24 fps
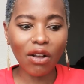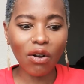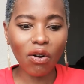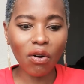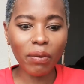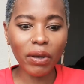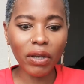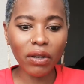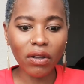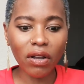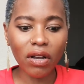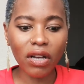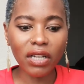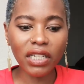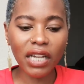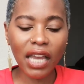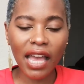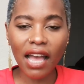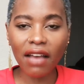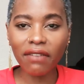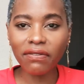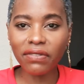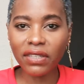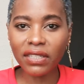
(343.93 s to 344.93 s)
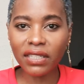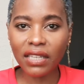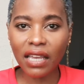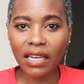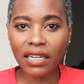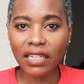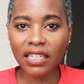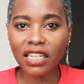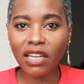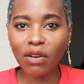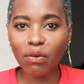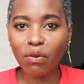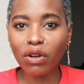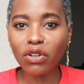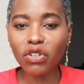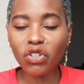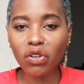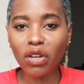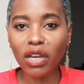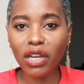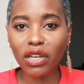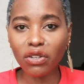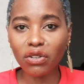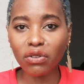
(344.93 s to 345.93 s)
oh my gosh, I have this idea, what should
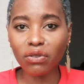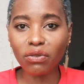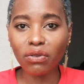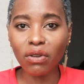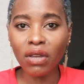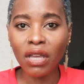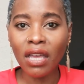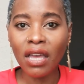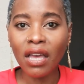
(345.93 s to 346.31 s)
I do?